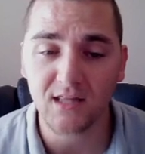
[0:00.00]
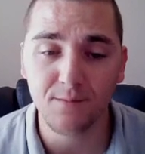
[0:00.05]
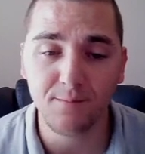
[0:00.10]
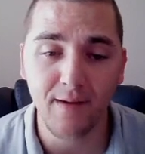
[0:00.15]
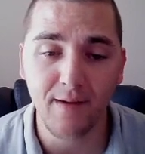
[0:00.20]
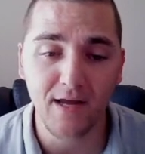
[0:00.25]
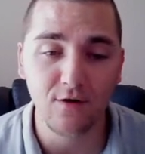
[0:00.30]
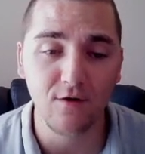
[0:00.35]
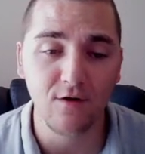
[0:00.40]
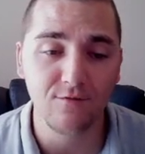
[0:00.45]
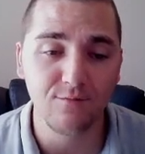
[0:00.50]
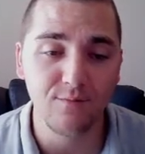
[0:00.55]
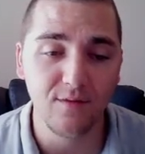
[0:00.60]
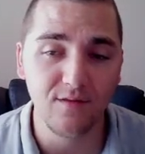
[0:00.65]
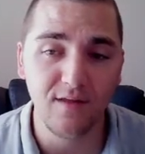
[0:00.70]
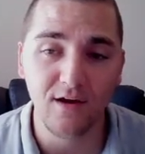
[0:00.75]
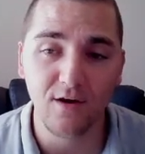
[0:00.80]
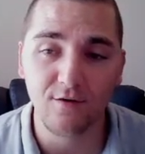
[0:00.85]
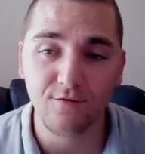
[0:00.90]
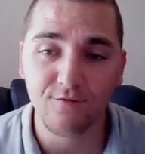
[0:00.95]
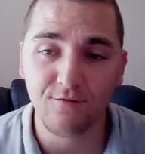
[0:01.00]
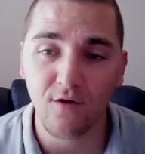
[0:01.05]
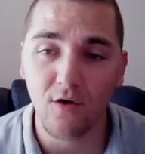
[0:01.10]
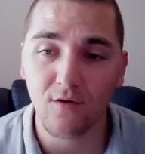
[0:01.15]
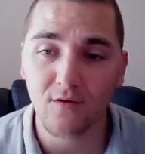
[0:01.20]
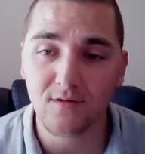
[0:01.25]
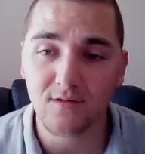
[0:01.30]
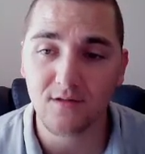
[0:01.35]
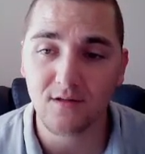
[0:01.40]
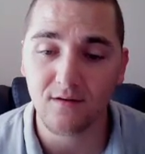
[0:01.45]
the better of me there,
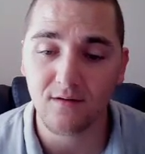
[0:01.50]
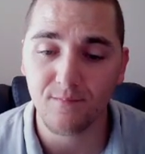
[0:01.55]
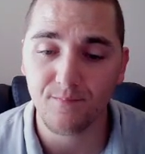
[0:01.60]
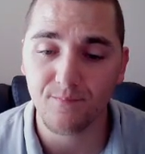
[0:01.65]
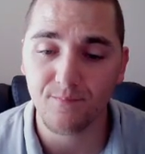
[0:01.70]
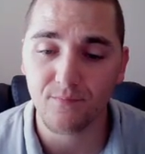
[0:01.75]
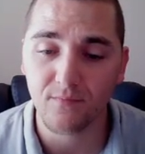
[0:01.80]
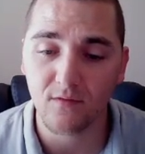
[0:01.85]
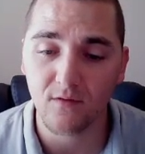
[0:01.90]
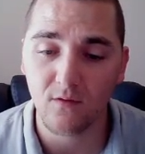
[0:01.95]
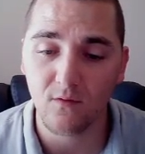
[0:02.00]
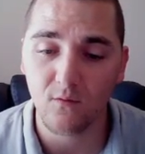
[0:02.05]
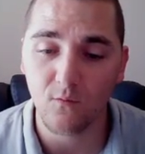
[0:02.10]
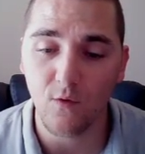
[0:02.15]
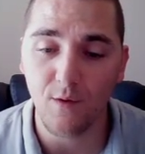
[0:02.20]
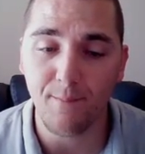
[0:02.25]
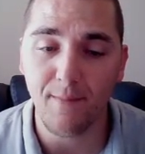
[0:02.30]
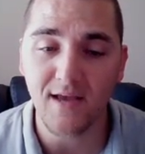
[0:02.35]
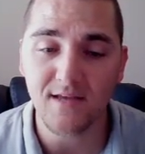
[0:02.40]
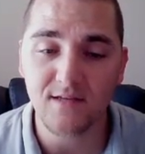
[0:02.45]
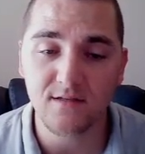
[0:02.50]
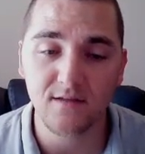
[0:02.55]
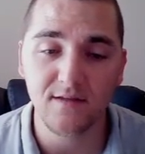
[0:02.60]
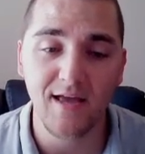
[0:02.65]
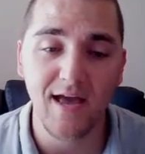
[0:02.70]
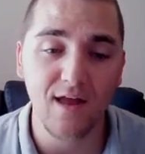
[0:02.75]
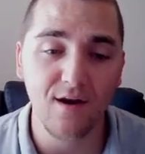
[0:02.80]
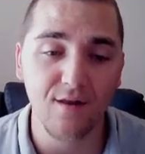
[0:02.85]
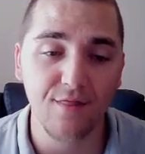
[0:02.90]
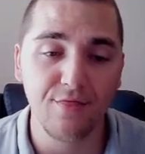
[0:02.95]
folks. We basically
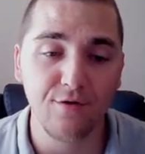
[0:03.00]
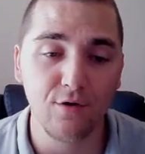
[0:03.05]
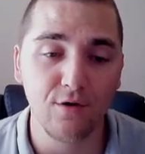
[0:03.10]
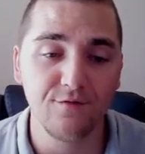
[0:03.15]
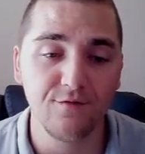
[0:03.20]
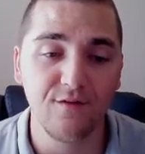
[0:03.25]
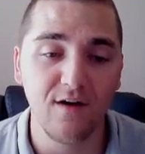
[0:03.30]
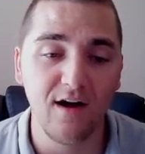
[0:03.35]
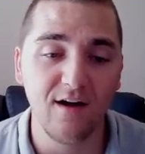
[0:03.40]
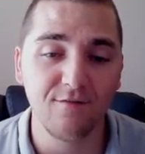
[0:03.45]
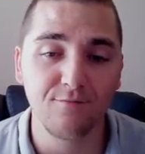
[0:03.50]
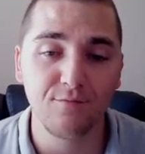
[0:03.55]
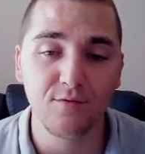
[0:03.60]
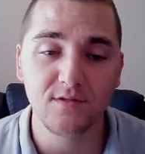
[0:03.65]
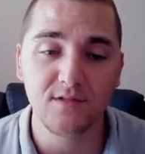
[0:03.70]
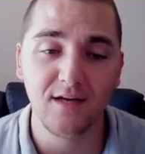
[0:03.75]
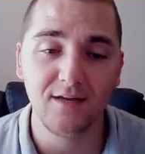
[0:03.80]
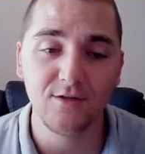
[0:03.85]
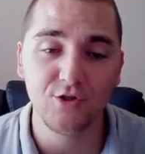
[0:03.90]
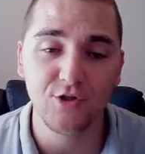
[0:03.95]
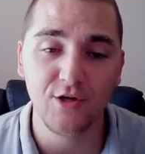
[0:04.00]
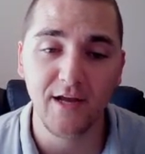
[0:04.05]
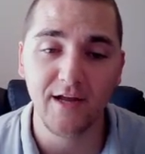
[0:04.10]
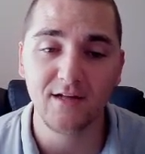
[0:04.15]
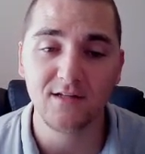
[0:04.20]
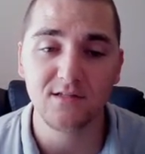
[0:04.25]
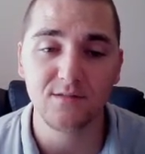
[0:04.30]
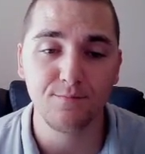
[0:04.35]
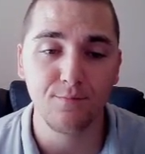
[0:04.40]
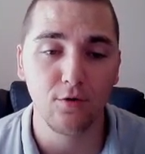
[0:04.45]
had a 35%
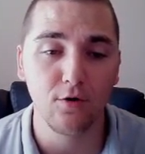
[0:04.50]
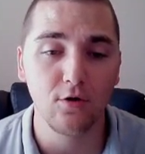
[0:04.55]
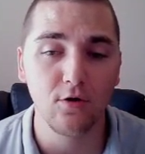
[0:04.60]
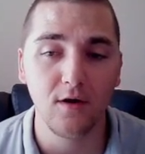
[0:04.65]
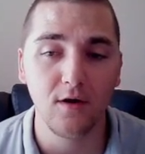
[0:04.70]
chance per